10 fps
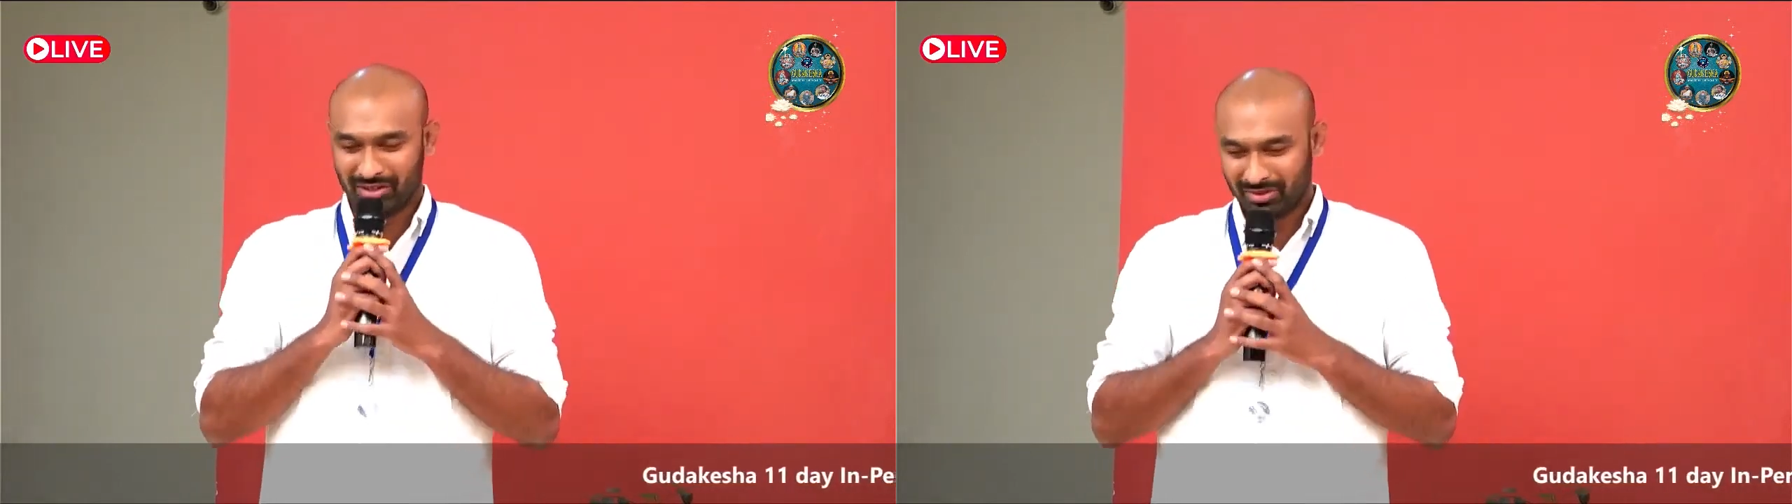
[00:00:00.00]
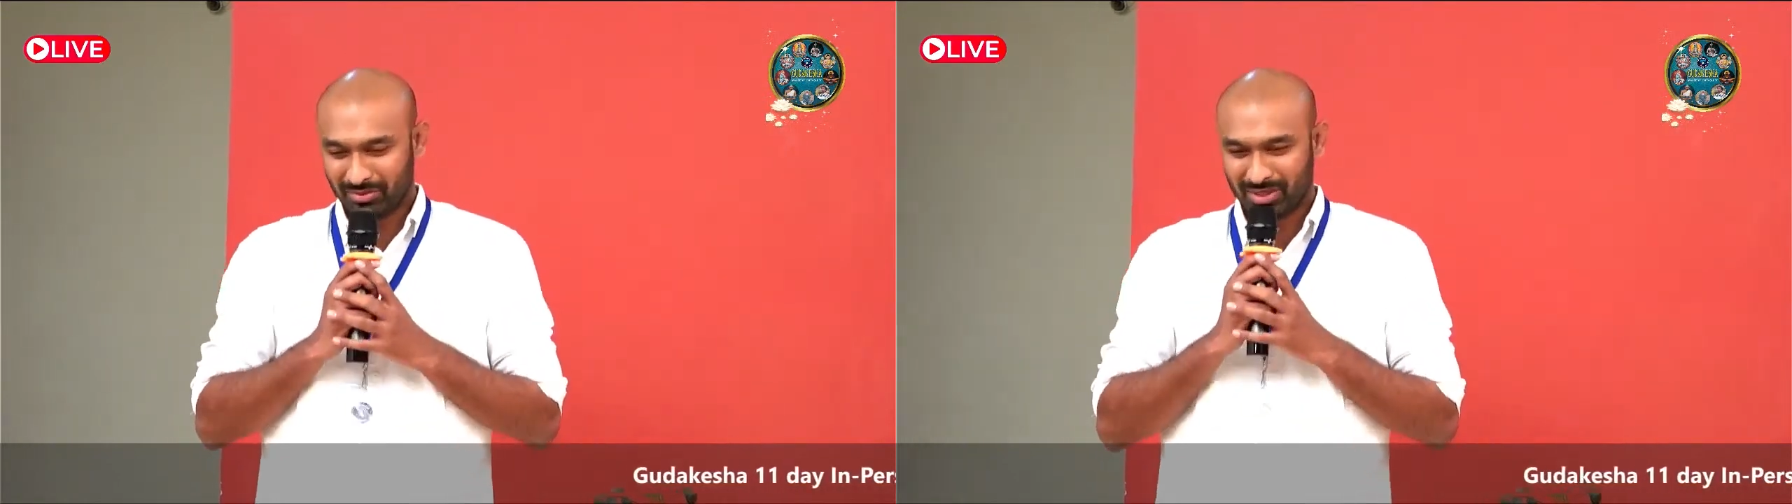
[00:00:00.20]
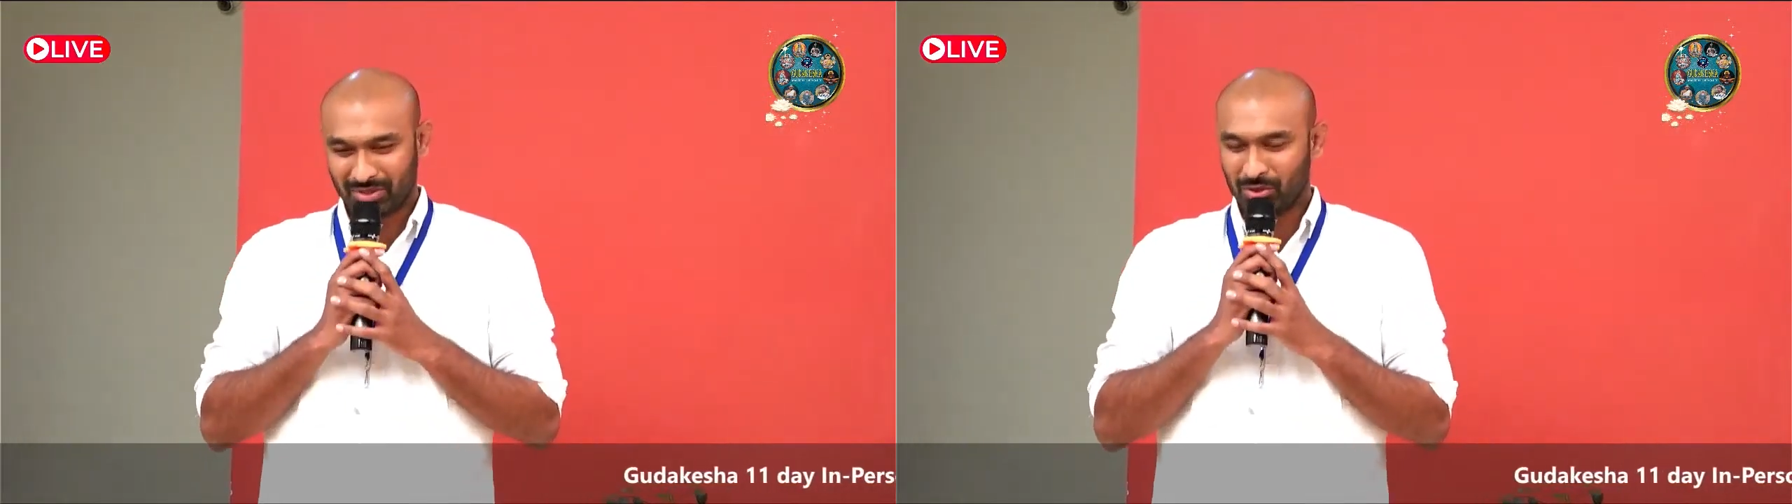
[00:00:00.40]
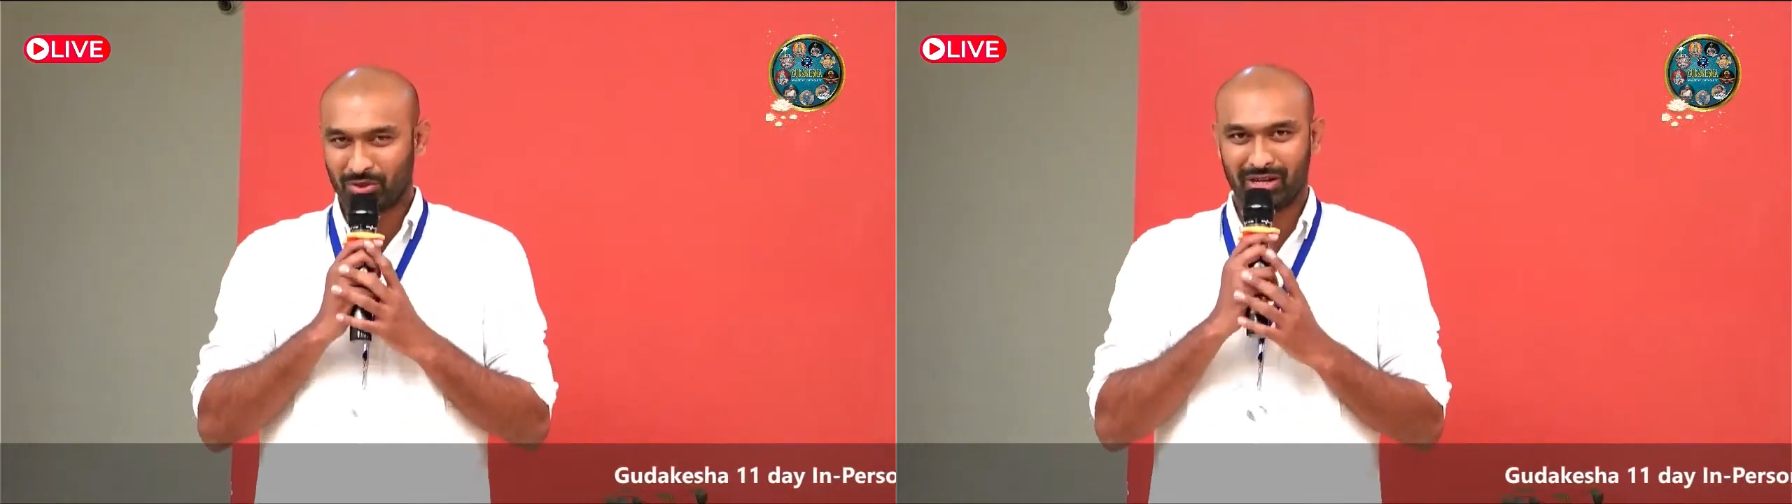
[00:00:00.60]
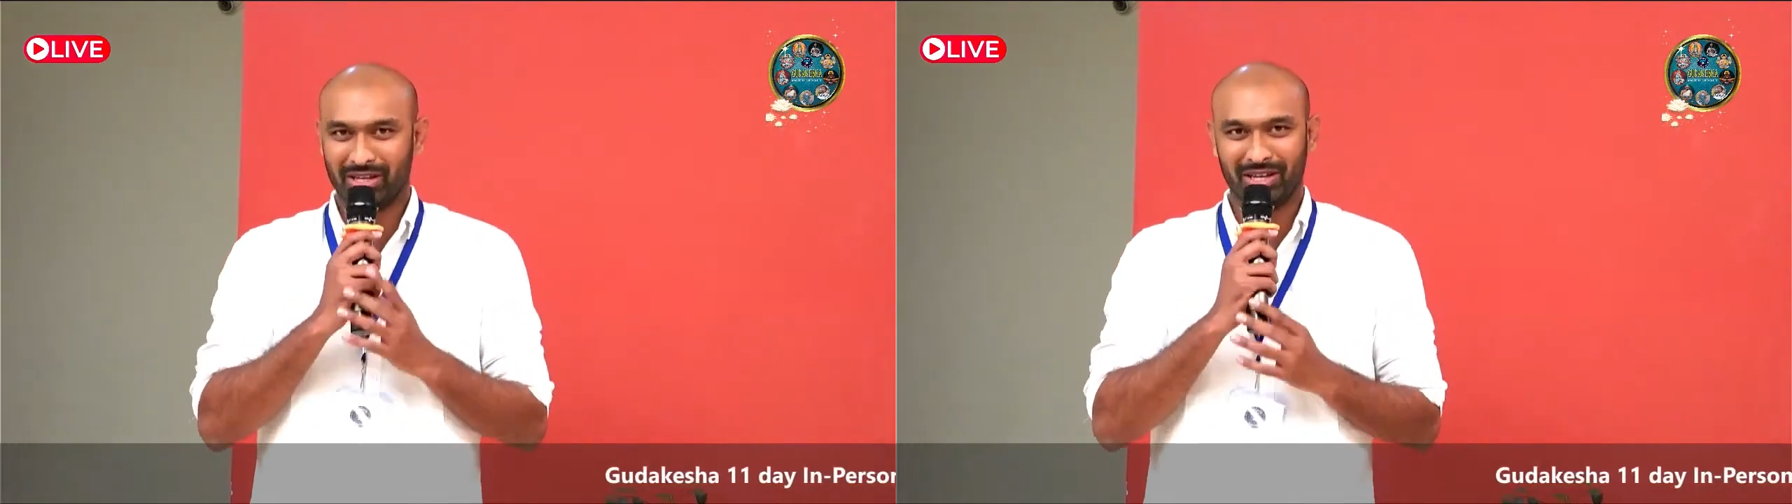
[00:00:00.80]
which
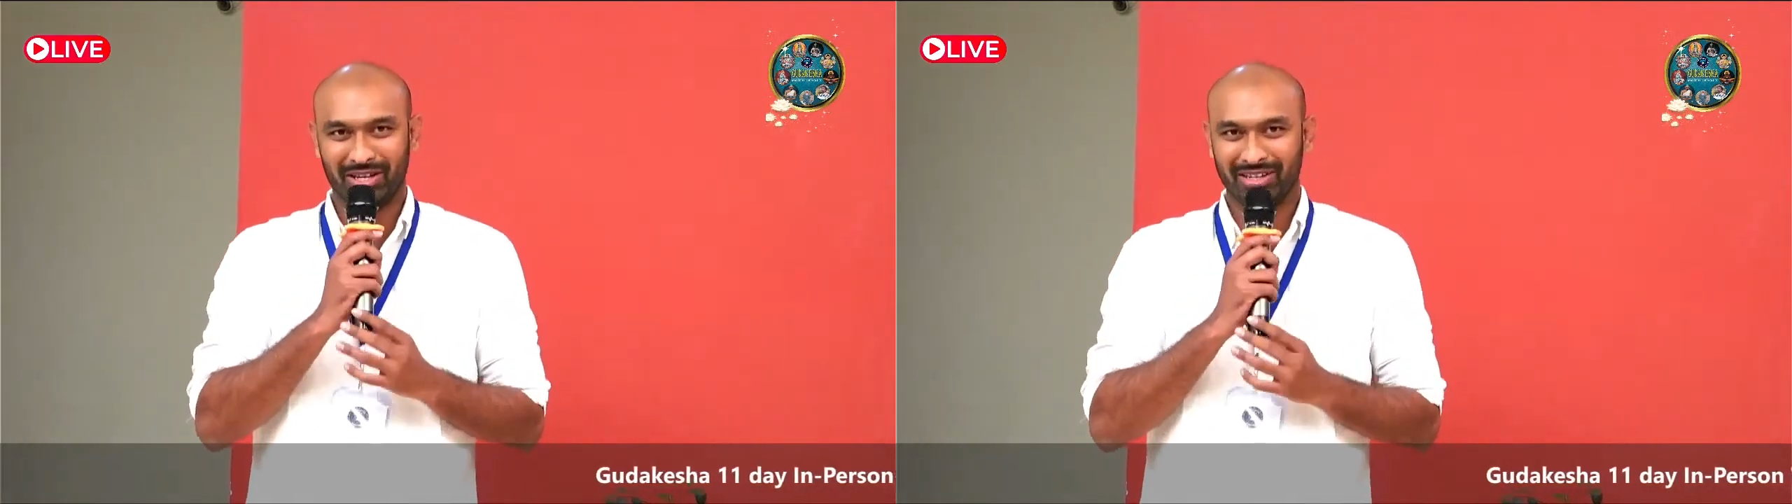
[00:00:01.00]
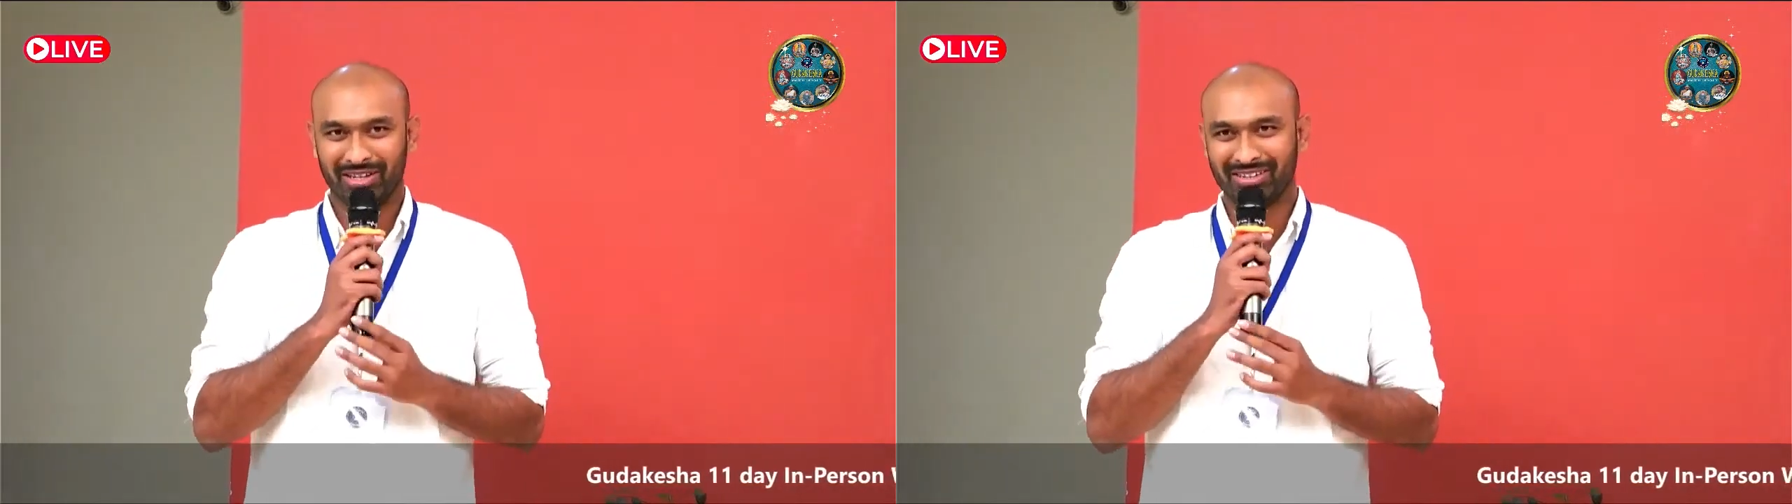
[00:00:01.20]
usually